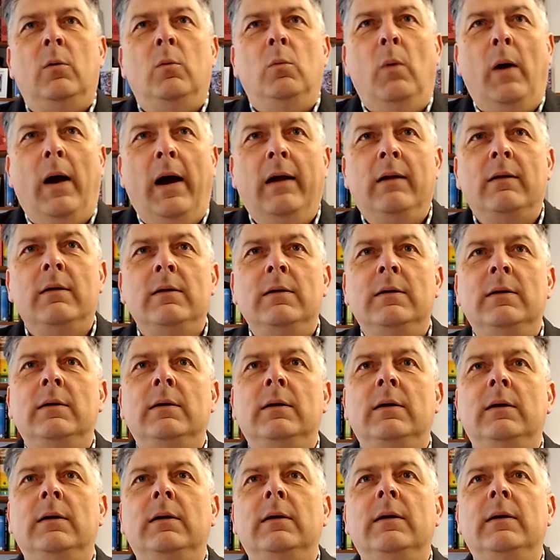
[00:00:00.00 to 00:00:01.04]
Well,
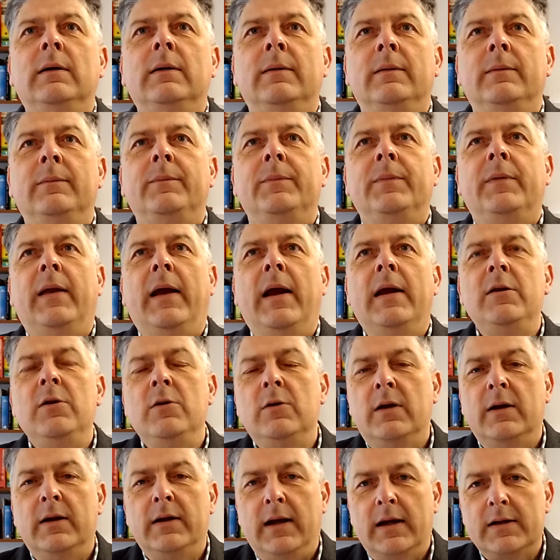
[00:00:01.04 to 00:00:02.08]
then you
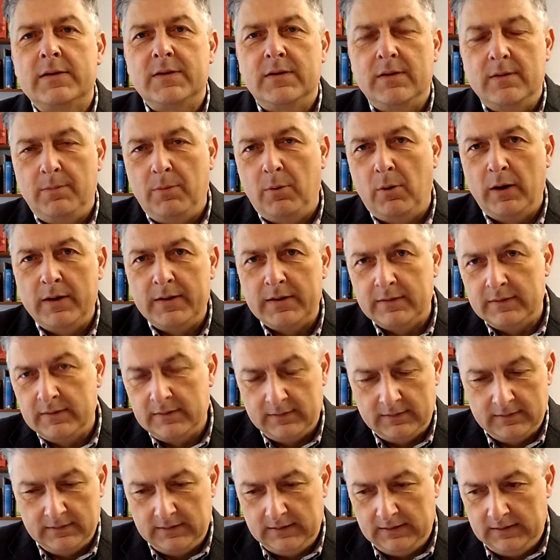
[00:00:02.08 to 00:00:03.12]
can get to the point
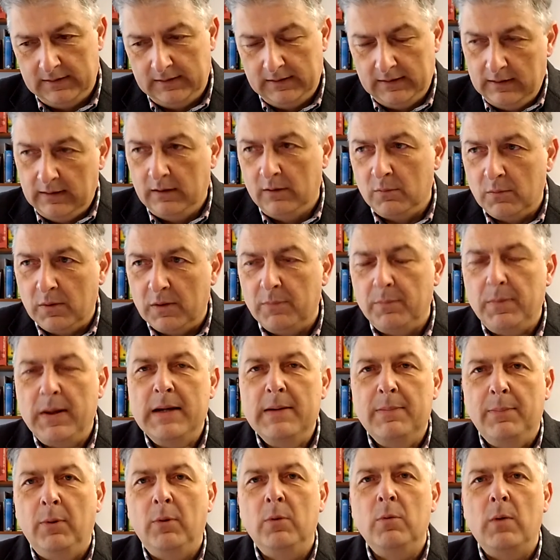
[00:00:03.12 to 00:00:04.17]
with
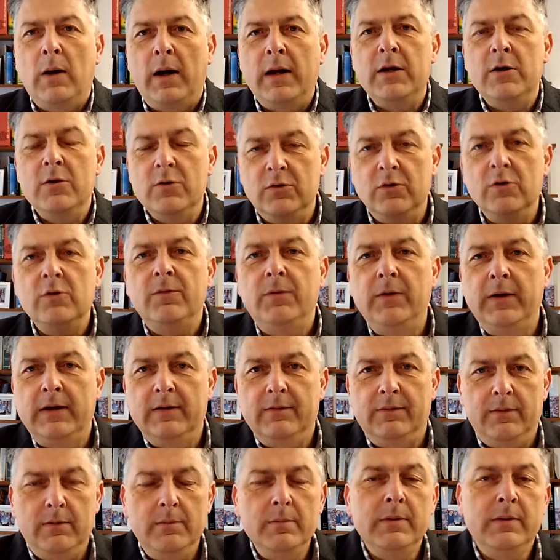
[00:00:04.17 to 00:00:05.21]
people where you do
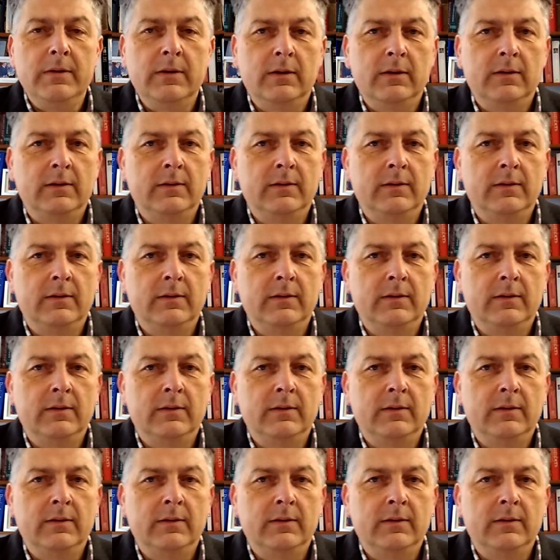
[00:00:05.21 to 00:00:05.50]
forgive them,